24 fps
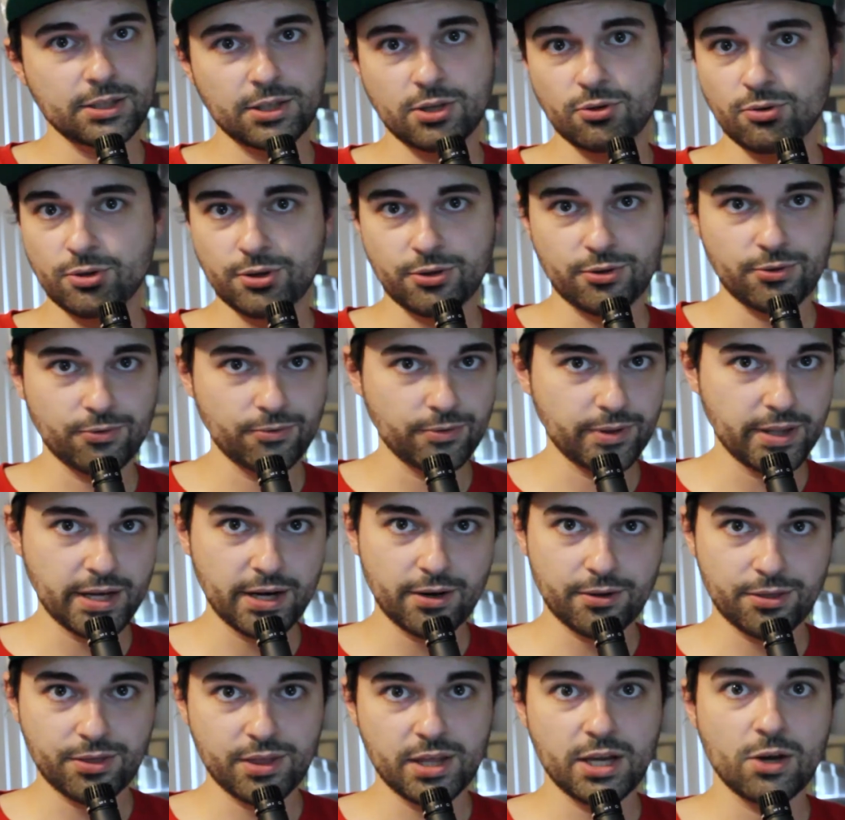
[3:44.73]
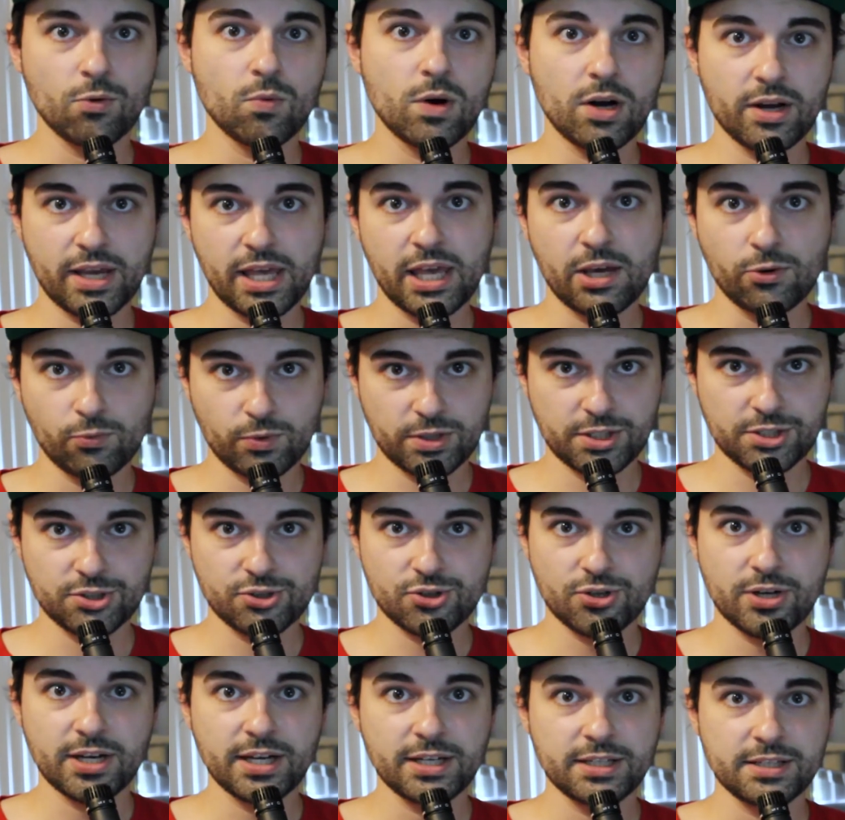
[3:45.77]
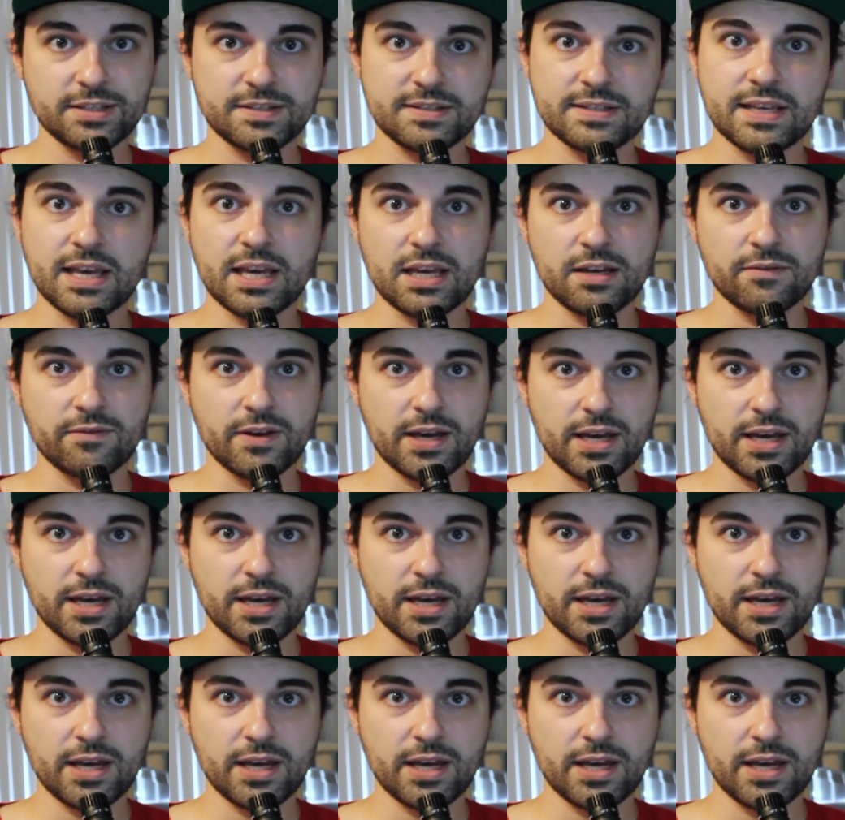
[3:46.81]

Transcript: going through their thing while Gawain is trying to save